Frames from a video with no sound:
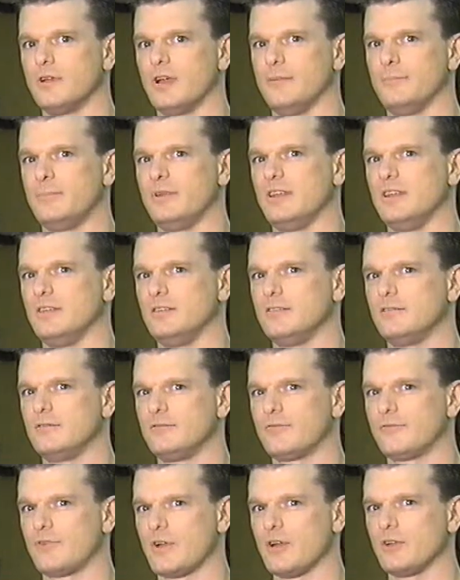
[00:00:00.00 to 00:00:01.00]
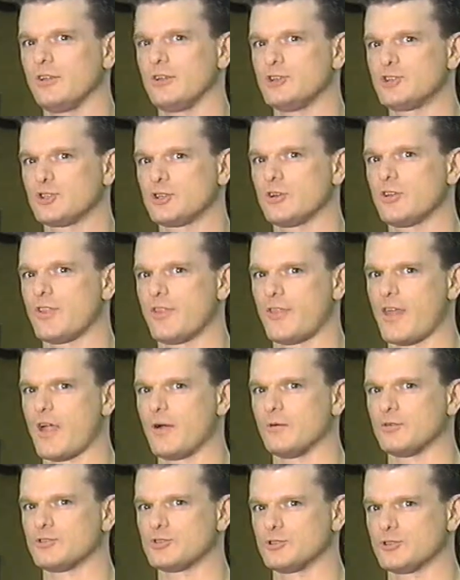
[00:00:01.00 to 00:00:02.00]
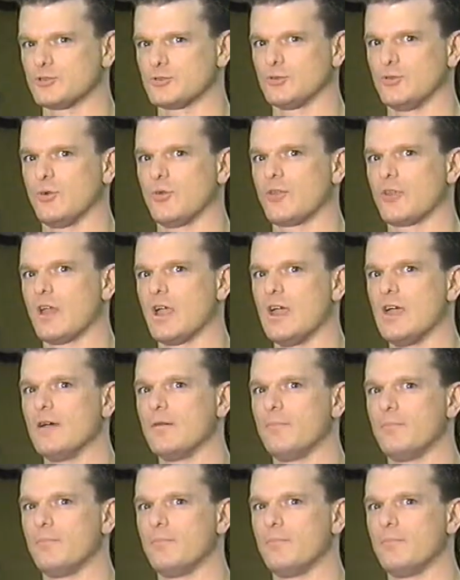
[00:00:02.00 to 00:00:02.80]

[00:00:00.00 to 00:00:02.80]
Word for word: and be fairly sure that that was the truth,